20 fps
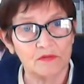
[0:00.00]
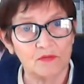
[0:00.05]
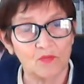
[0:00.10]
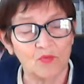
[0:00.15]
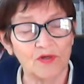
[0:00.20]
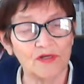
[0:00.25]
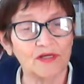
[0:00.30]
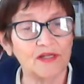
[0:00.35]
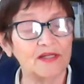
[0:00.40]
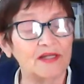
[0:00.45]

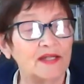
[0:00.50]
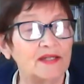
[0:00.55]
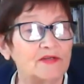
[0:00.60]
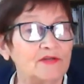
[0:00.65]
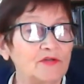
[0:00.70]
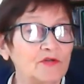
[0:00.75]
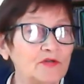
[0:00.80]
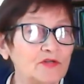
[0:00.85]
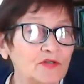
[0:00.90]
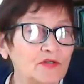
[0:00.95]
What can I
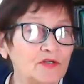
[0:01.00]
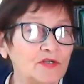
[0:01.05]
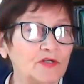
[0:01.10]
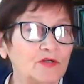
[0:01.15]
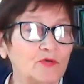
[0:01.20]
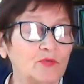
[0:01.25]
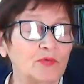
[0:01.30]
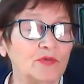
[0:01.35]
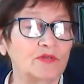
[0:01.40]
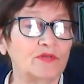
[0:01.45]
do to
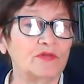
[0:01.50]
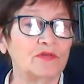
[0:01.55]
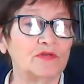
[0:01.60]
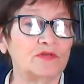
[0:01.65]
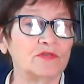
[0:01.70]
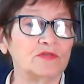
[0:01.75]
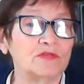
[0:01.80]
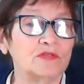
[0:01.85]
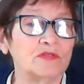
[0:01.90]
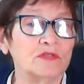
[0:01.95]
deal with
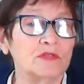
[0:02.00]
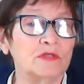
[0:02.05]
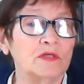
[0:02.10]
this?